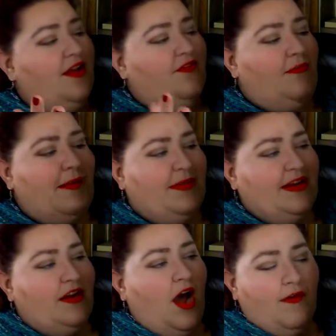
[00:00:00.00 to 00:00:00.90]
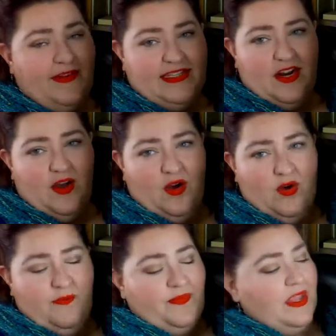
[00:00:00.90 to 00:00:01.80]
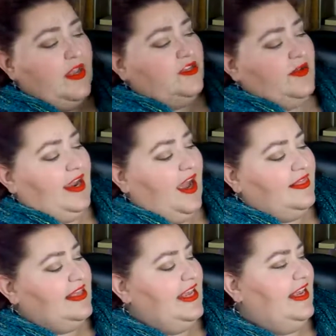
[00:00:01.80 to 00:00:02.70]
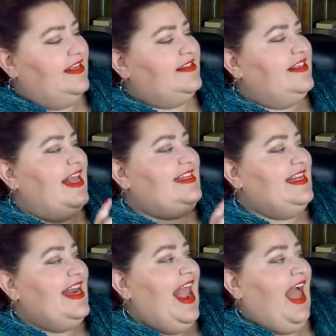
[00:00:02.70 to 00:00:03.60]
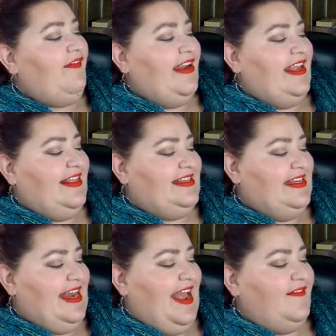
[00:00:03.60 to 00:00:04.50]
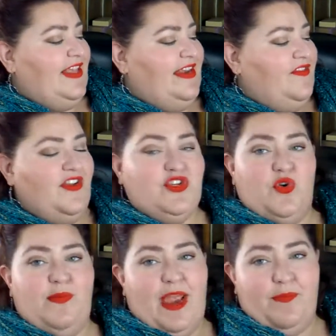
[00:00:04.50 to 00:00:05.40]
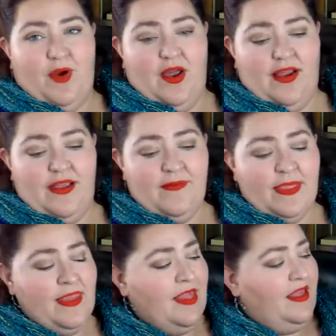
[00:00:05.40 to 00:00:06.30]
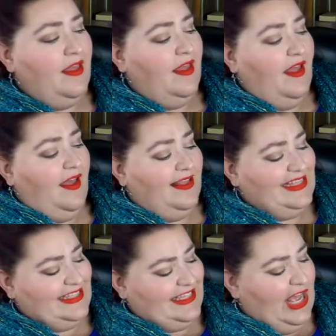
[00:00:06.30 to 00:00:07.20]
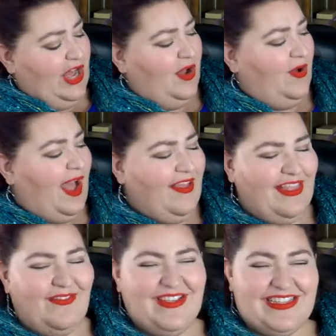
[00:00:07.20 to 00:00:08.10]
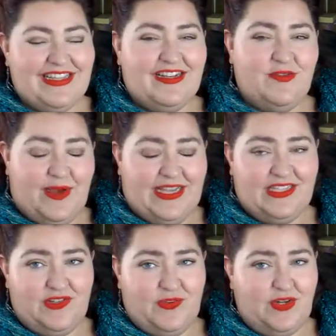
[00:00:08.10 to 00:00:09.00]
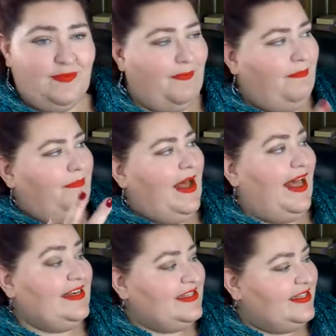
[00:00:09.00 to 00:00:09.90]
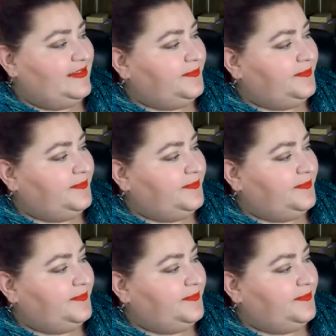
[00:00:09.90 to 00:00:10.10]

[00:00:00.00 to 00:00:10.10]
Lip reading: for my blended coffees at home. So I got these. They didn't have any that didn't have the individual paper on it. So that feels a little wasteful, but